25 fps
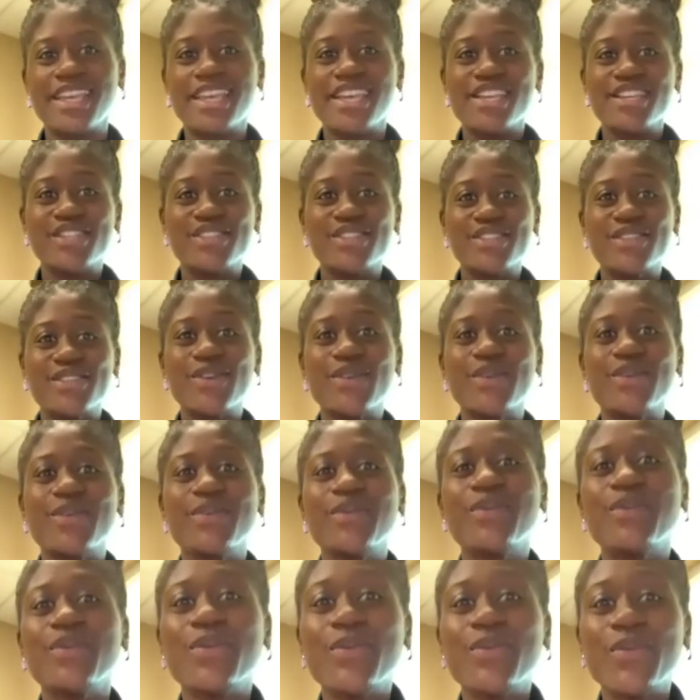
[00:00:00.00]
So
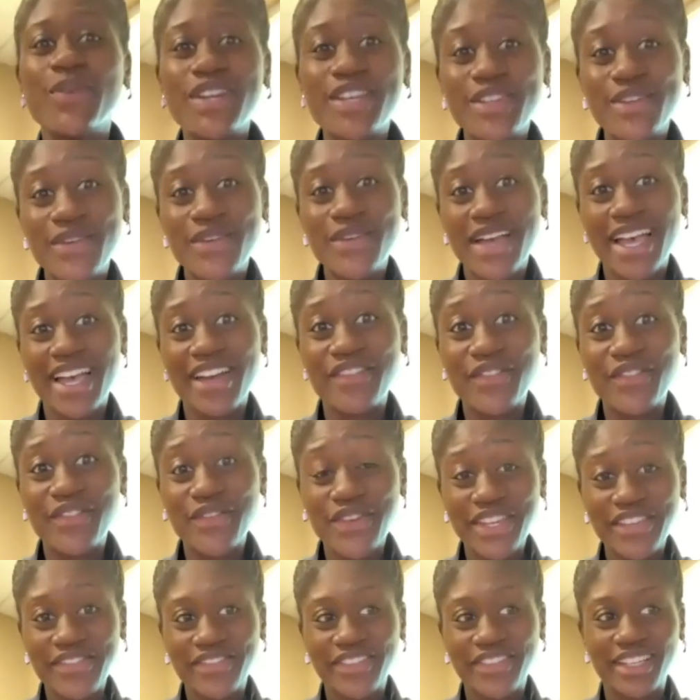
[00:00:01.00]
when you have
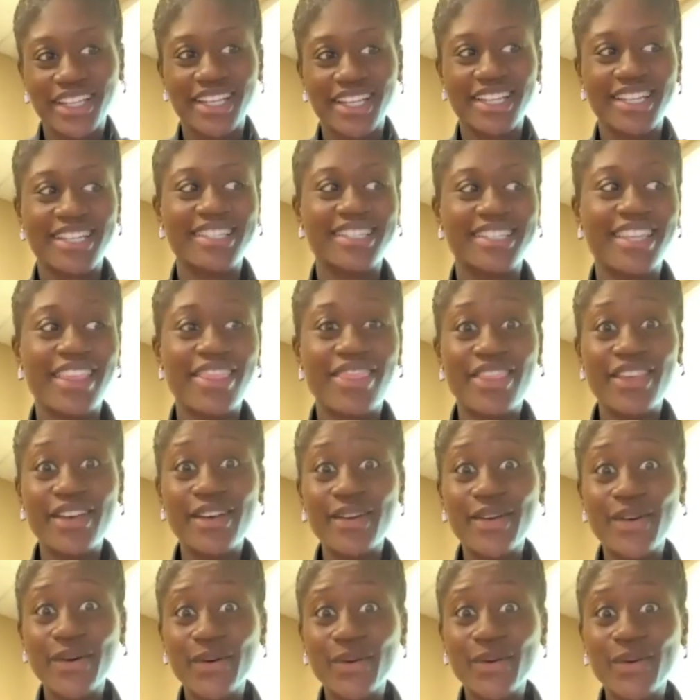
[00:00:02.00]
reflux, the
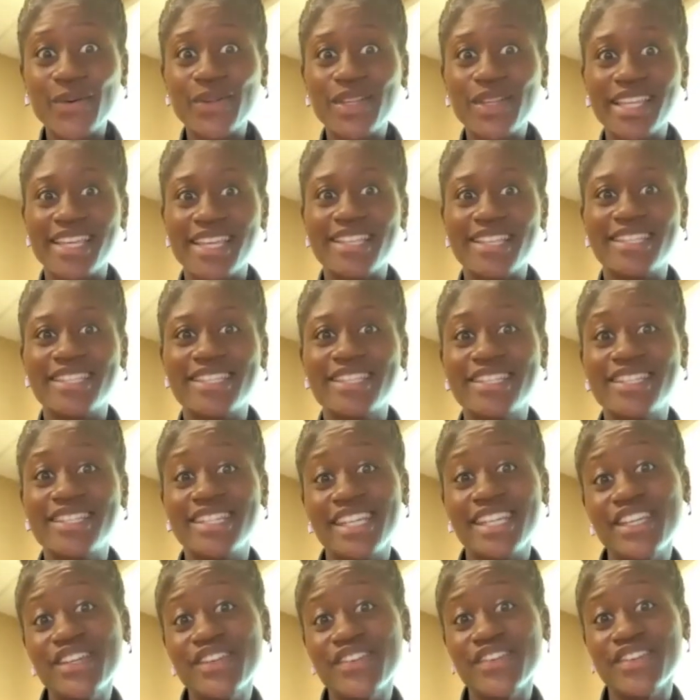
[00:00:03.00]
goal is to
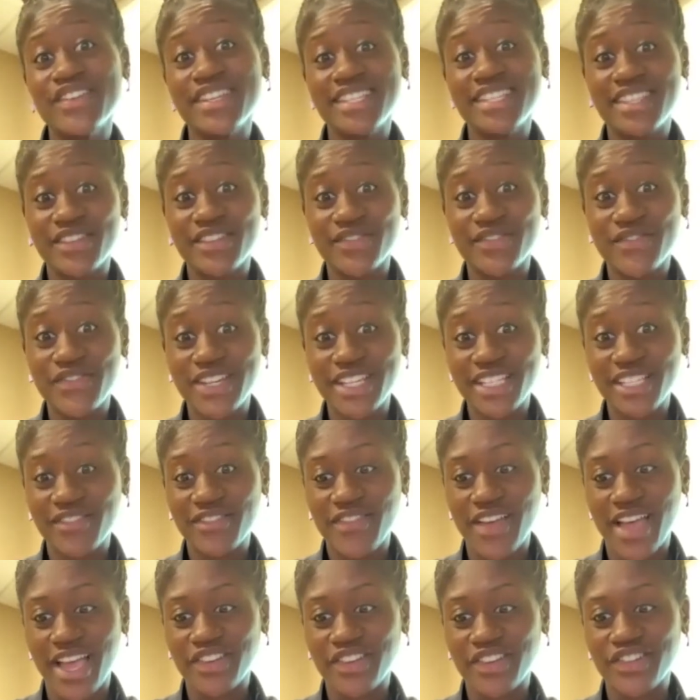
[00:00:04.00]
decrease the risk
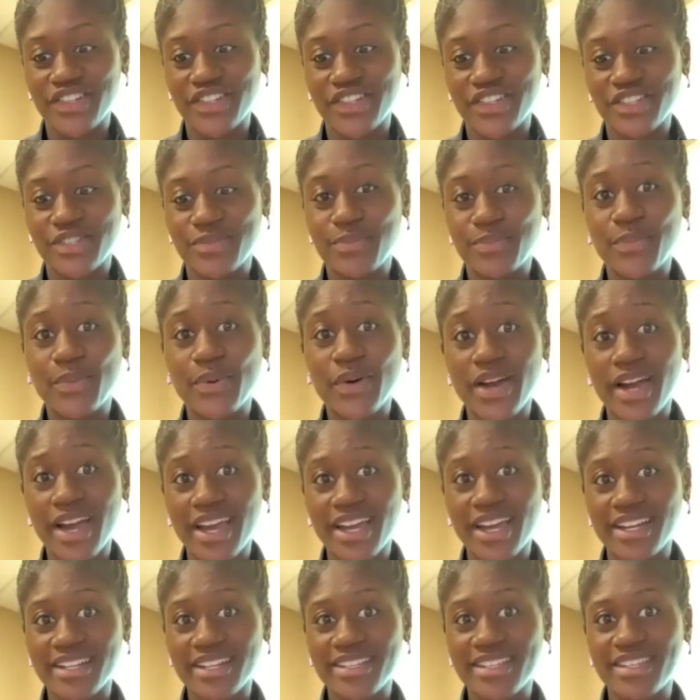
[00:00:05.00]
factors
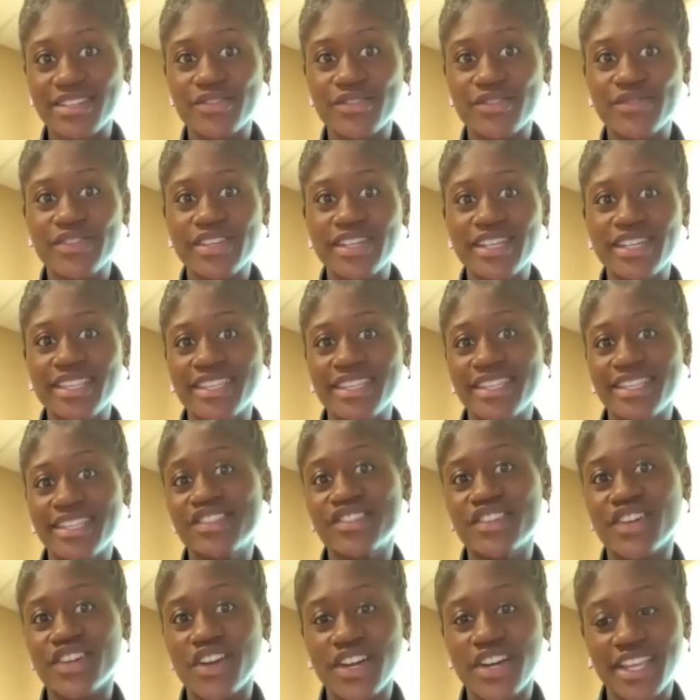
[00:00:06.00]
prior to really
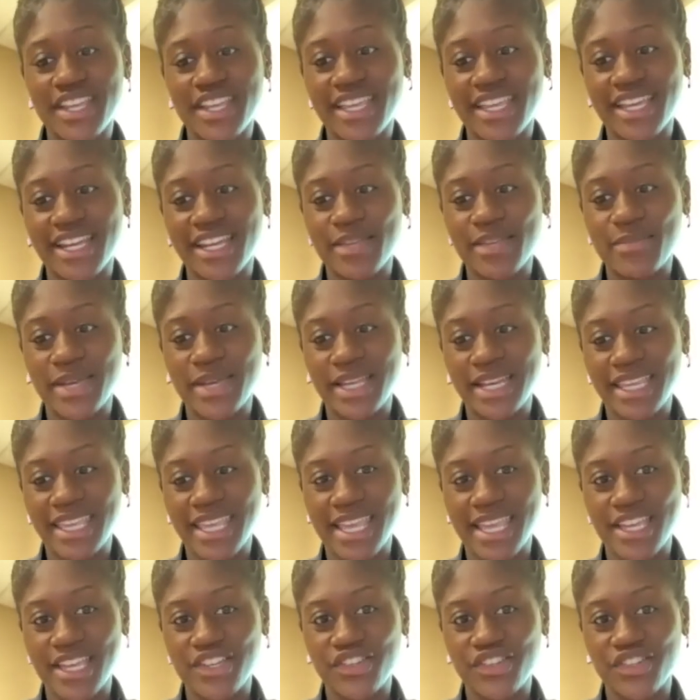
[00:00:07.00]
starting any
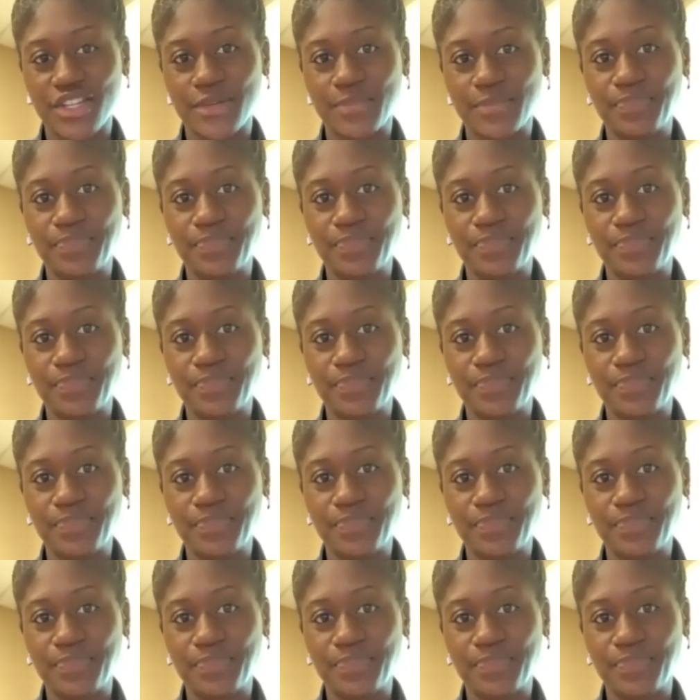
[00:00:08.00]
medication.